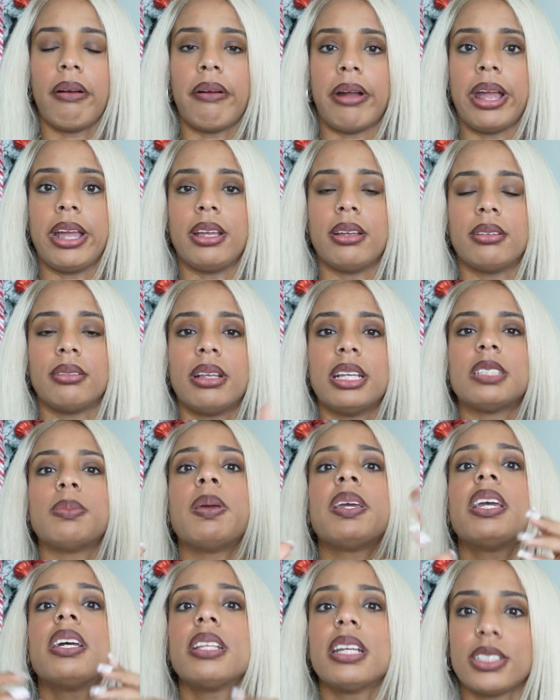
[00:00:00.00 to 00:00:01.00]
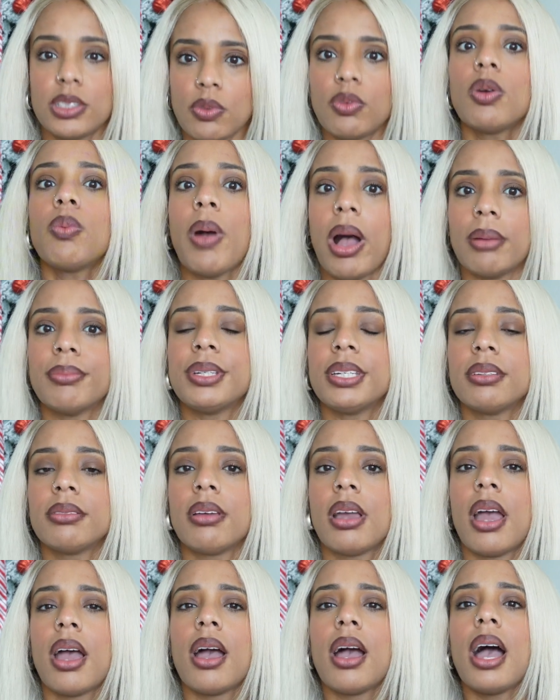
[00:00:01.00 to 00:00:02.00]
all right, let's make it less overwhelming
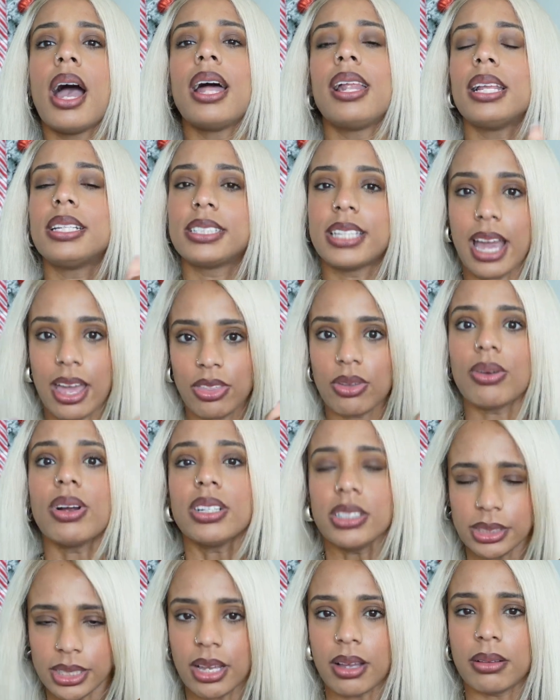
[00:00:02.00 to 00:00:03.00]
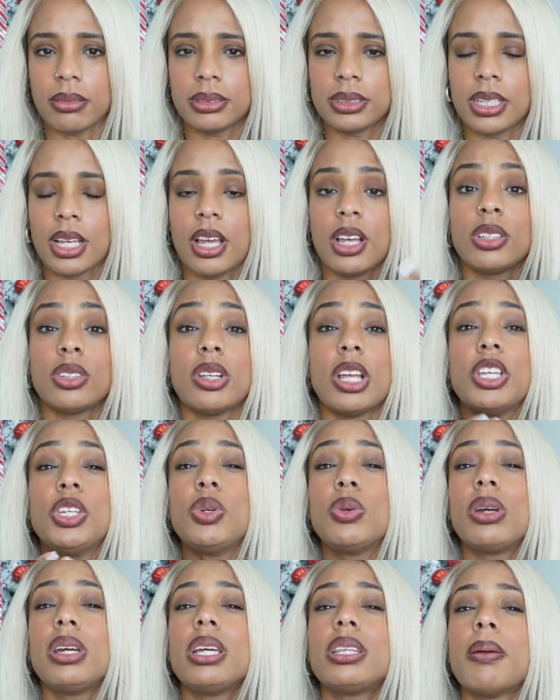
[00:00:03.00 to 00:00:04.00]
and let's gather ourselves so then
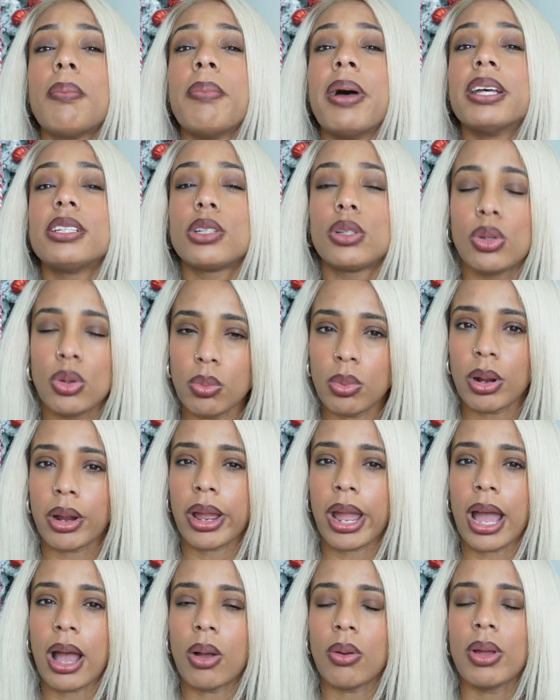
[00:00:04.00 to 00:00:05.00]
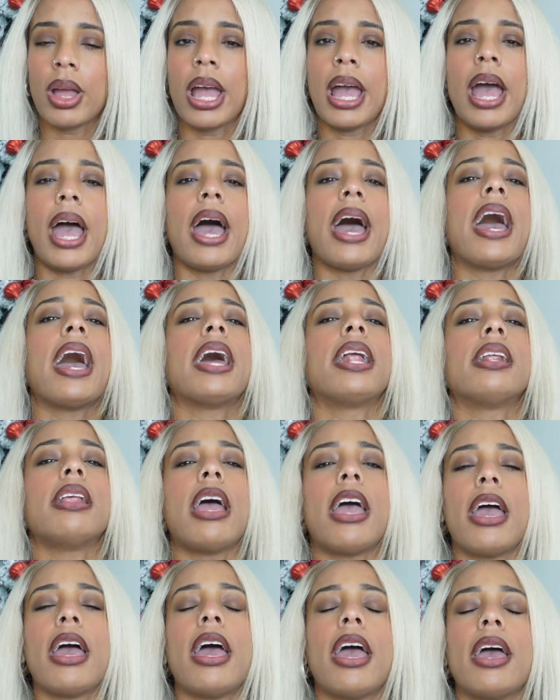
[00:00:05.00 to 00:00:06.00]
you can get the best glute workout, and
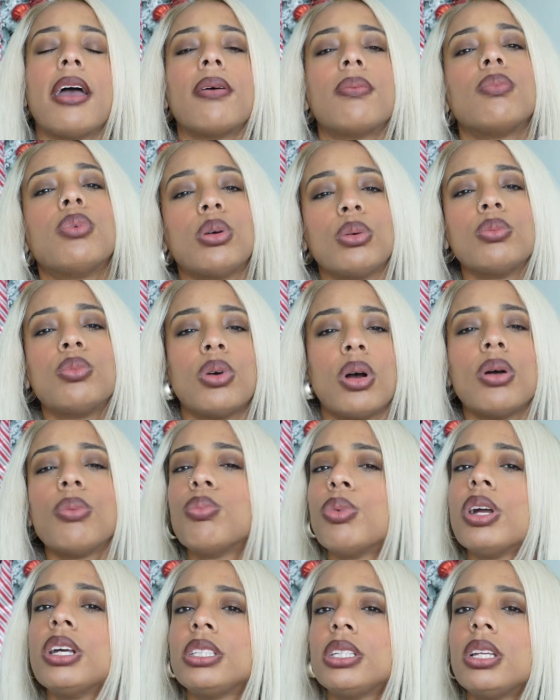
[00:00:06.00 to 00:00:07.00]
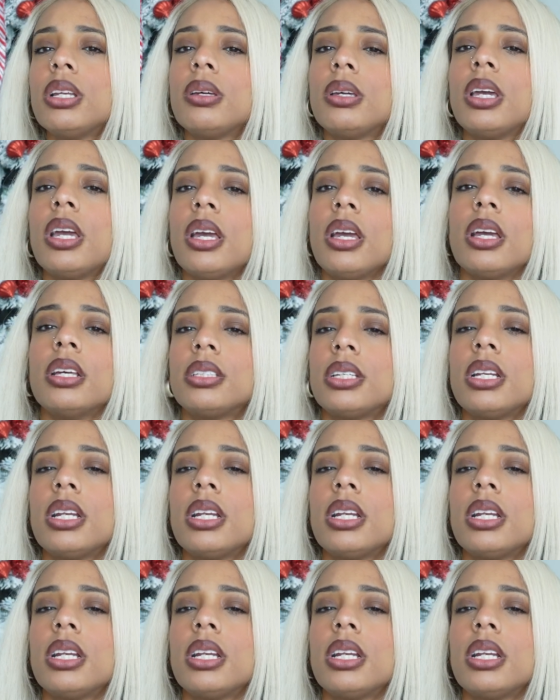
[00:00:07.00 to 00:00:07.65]
we're gonna give